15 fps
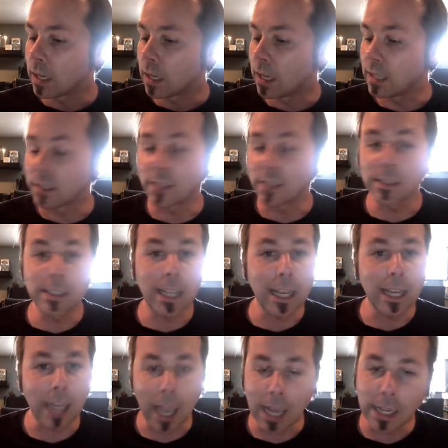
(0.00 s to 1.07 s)
It doesn't
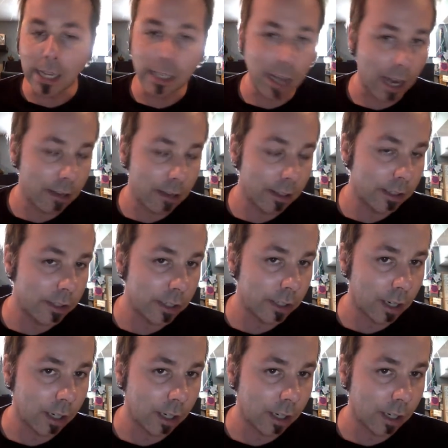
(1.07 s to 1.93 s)
take any knowledge